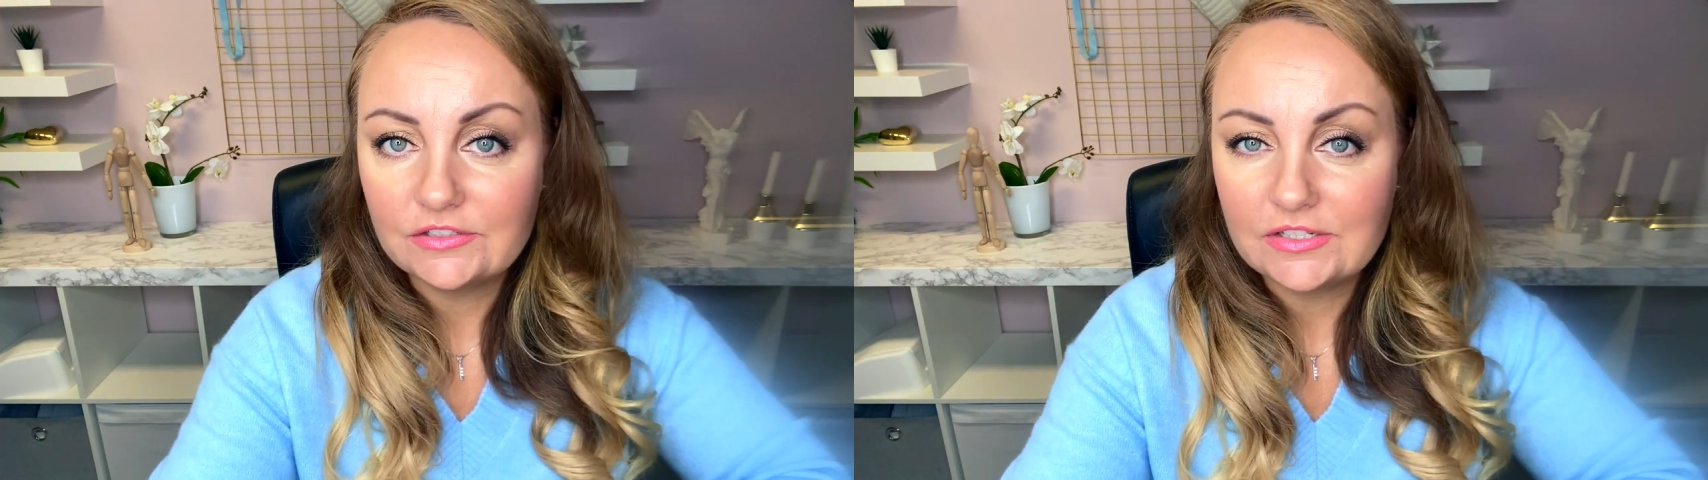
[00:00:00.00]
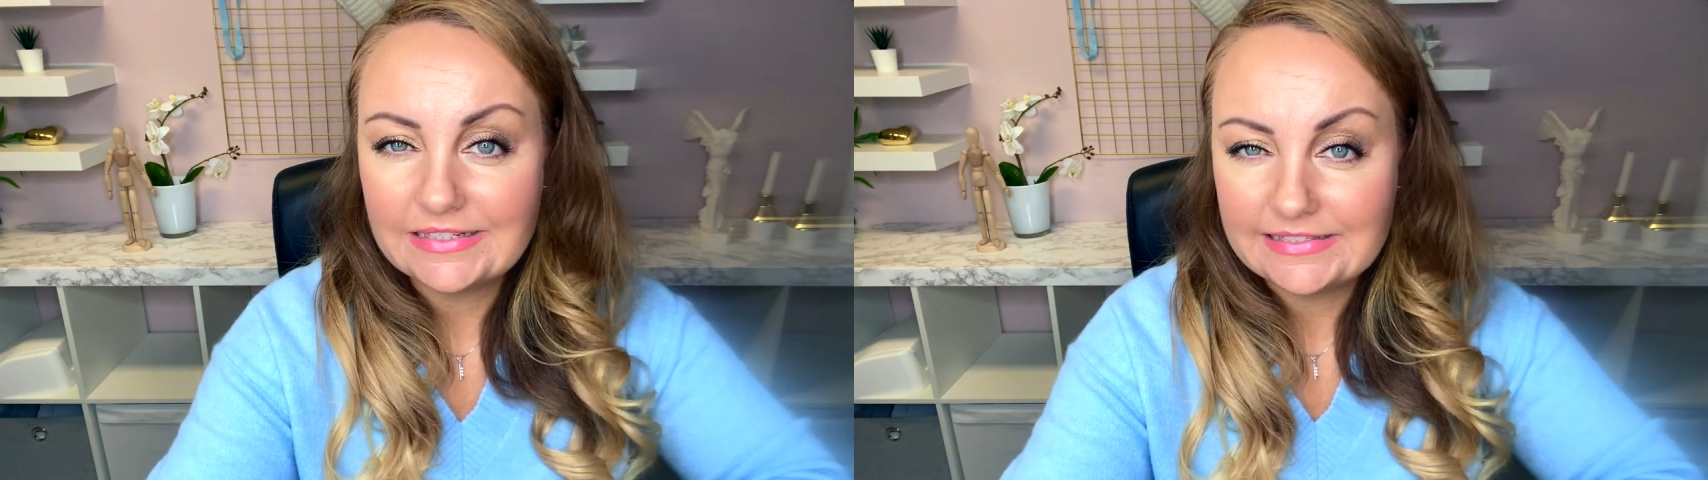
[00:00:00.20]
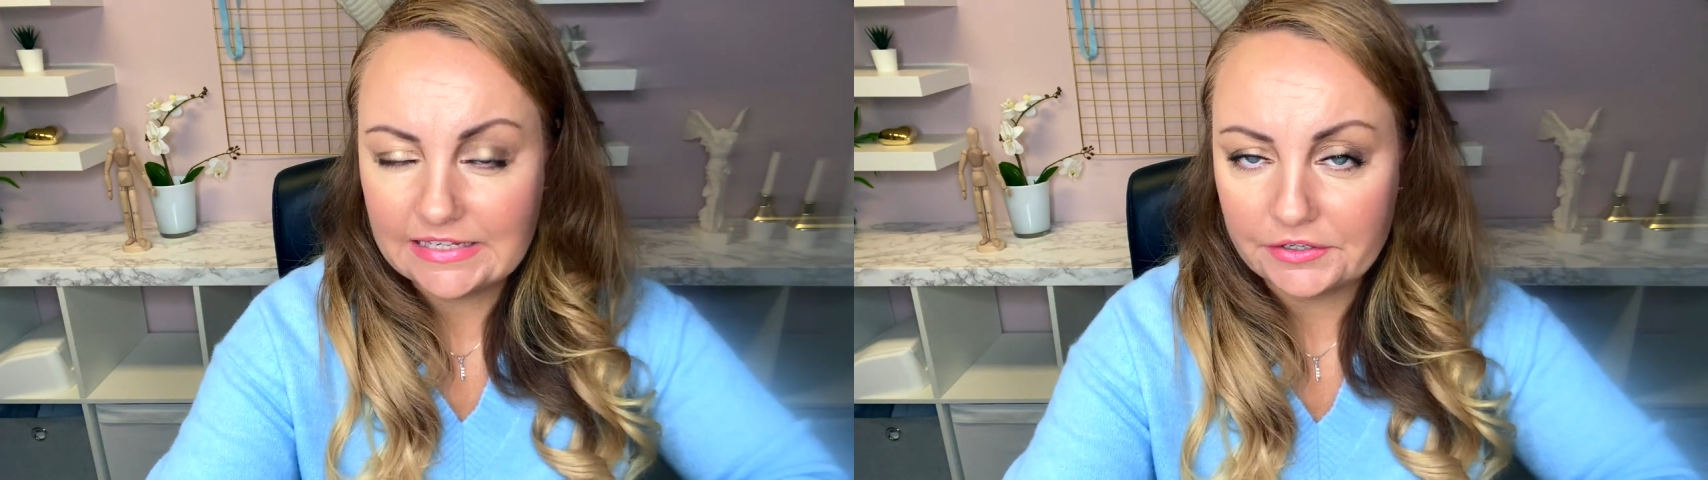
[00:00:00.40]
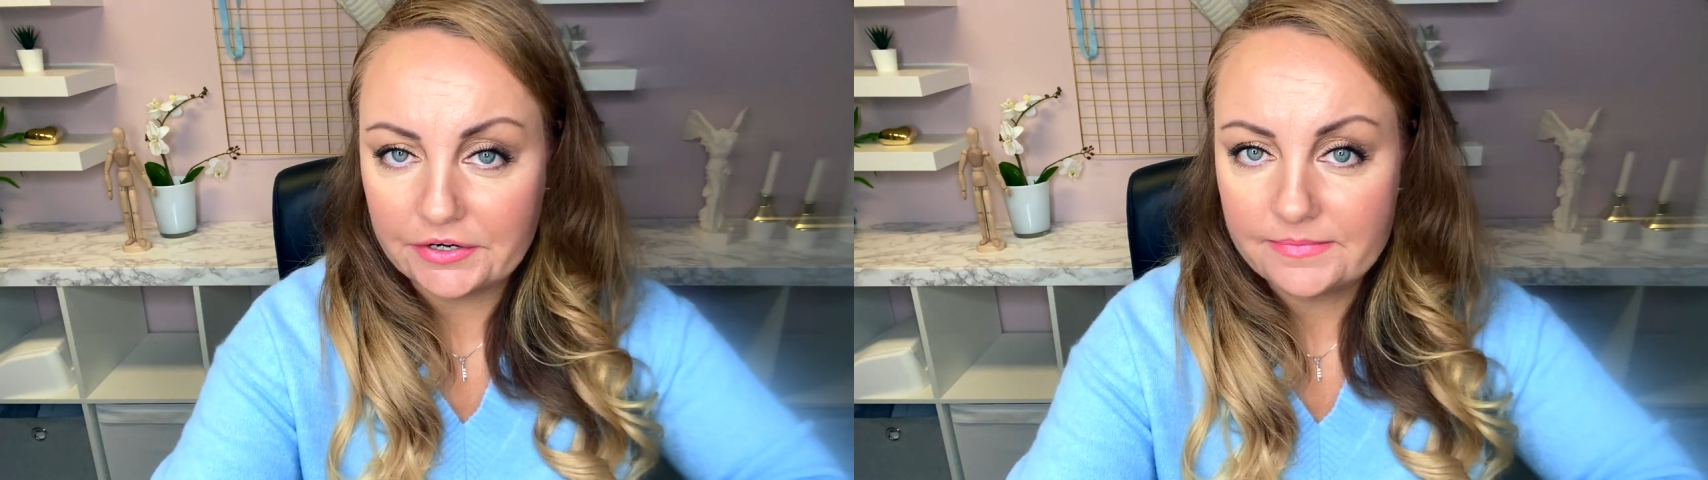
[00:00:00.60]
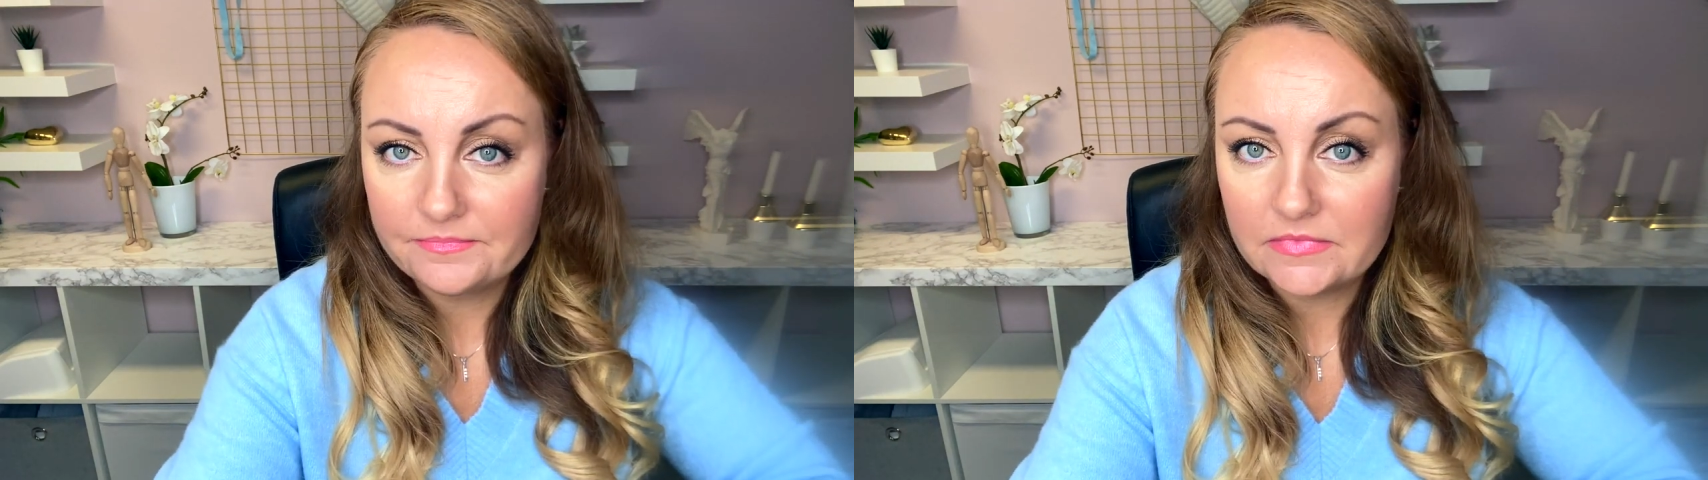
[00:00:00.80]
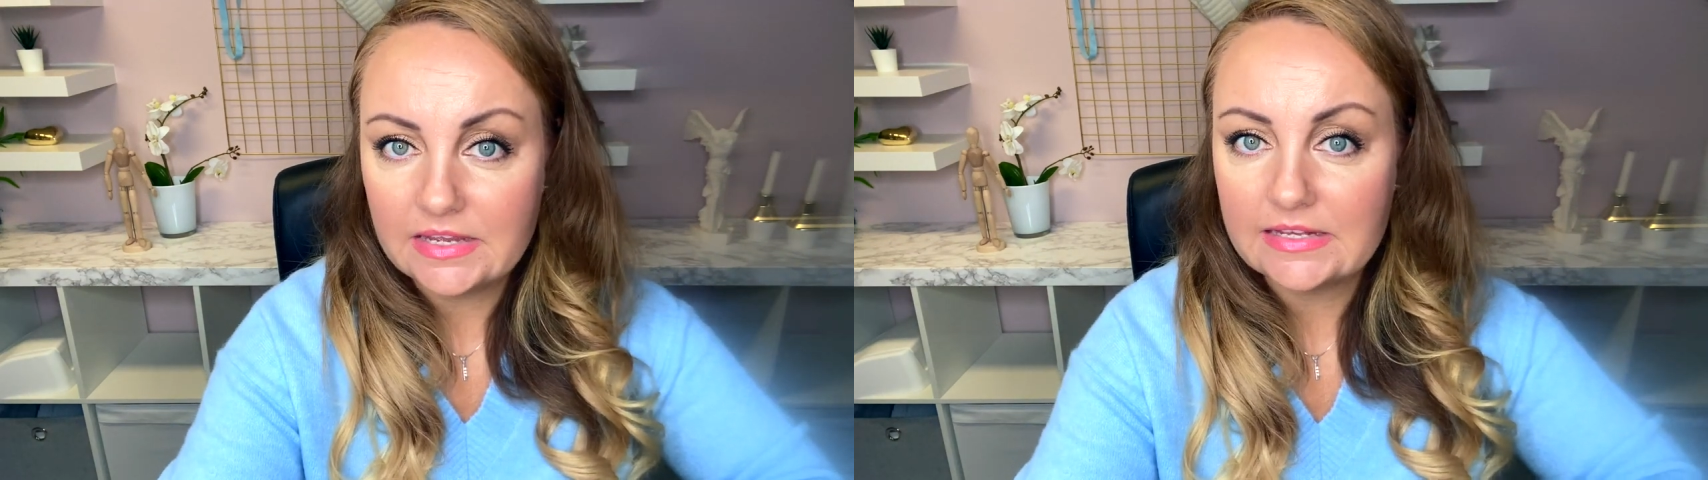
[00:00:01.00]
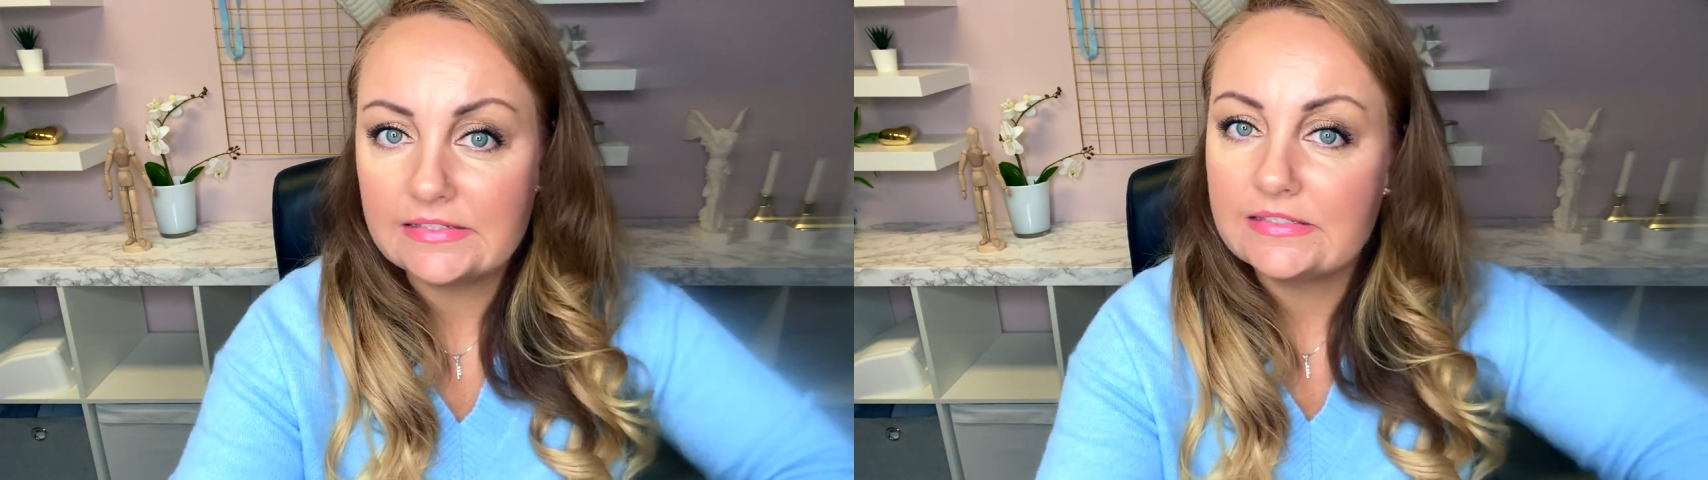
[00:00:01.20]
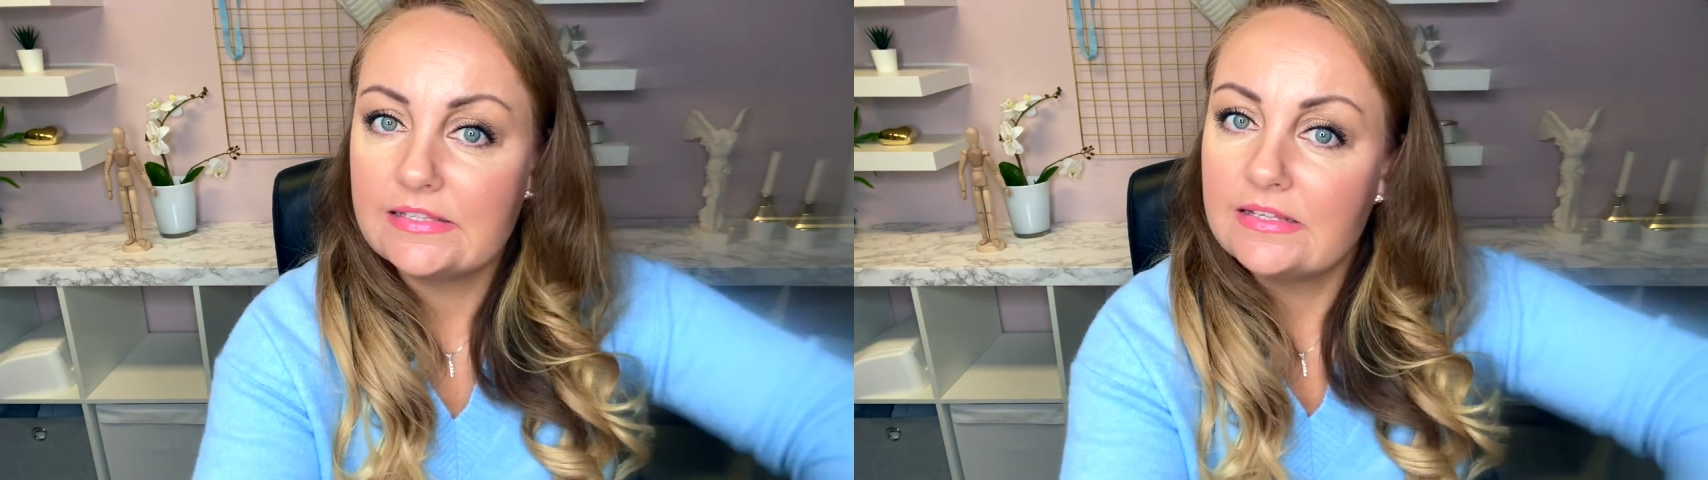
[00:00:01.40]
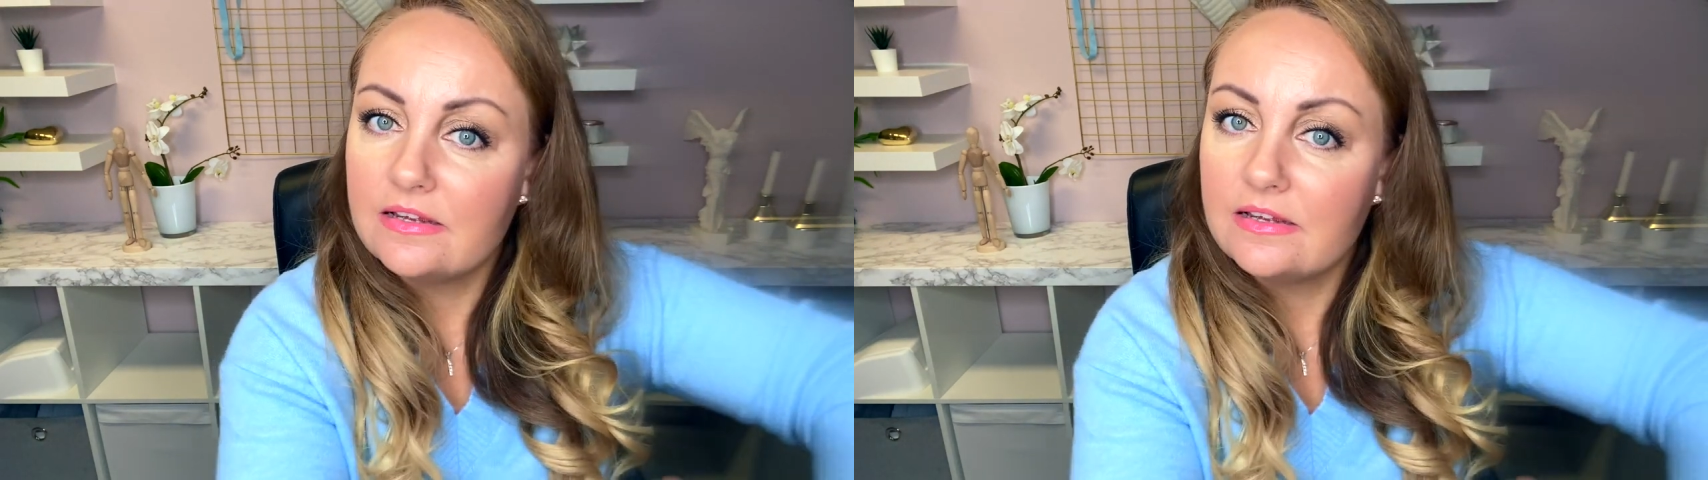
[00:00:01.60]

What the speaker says: consider is